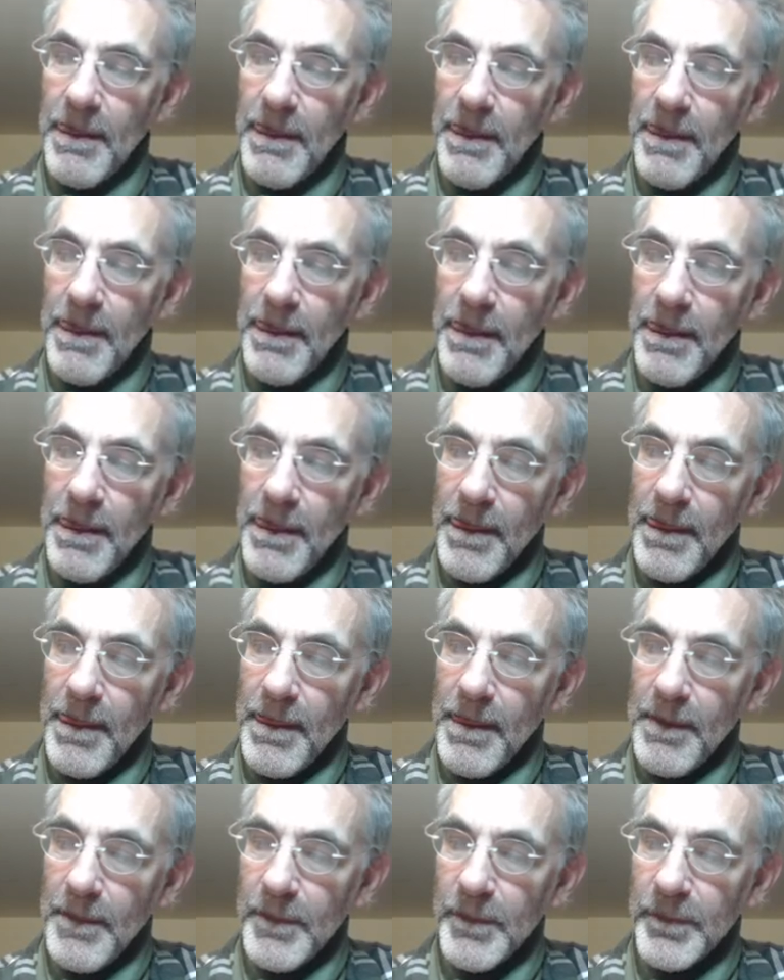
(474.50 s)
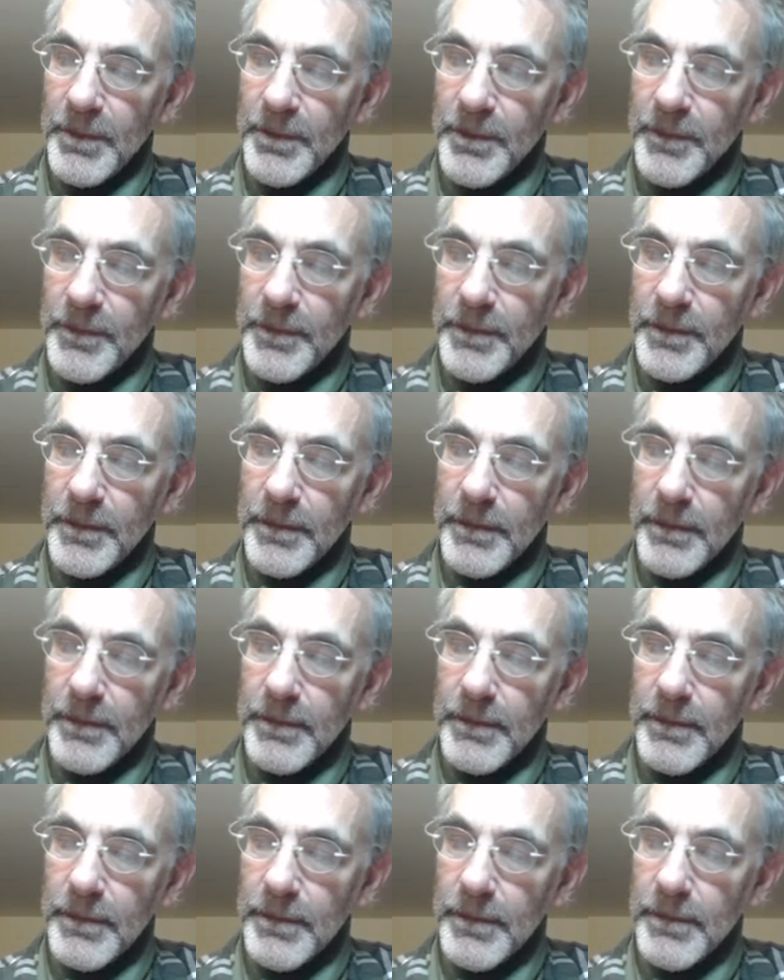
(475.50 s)

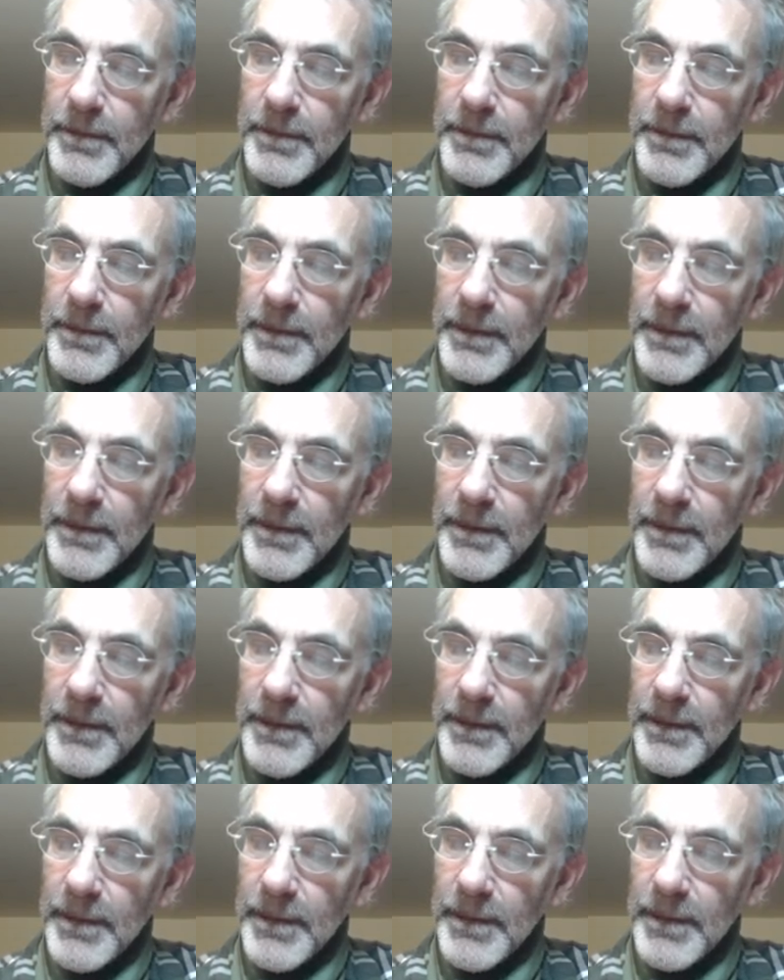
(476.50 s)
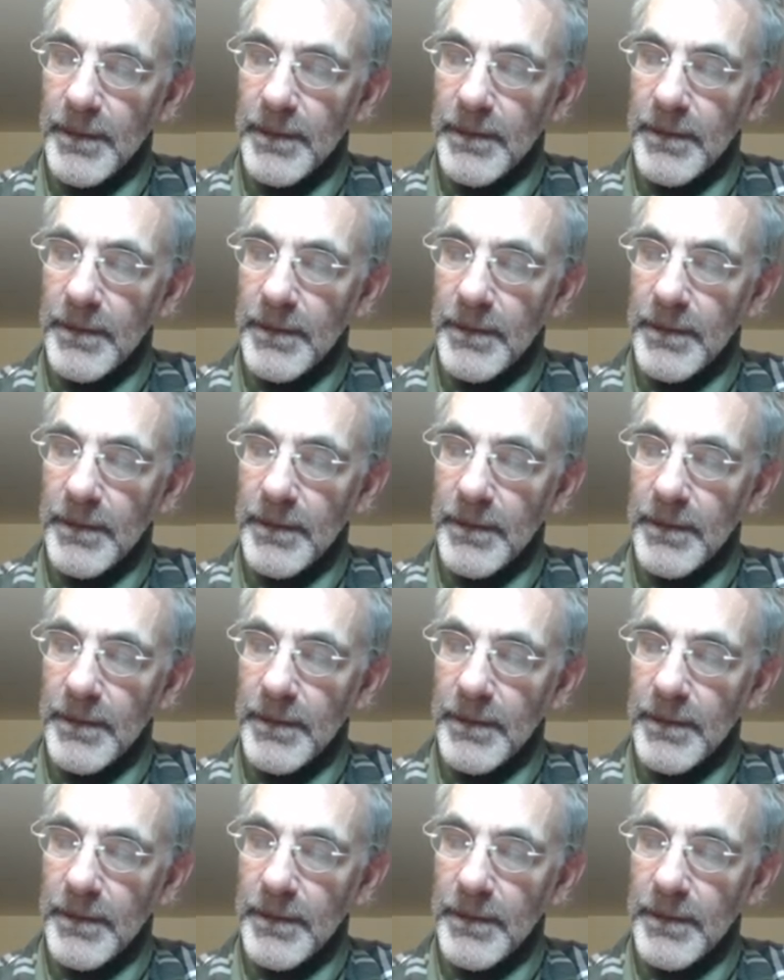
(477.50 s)
[no speech]